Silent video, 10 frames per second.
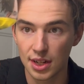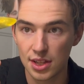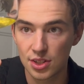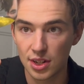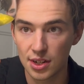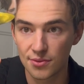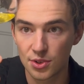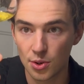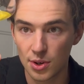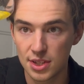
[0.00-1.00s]
That's kind of
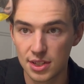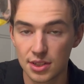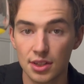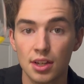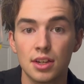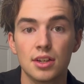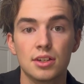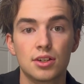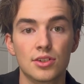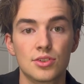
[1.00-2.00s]
crazy
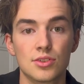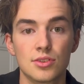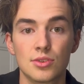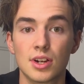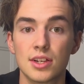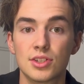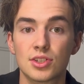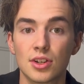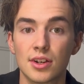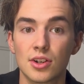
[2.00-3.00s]
because you guys
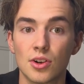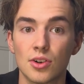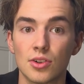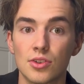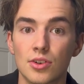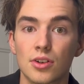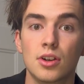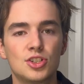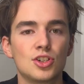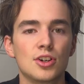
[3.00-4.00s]
saw it earlier.
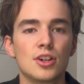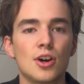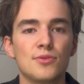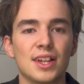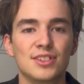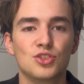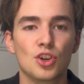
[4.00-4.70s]
It started off like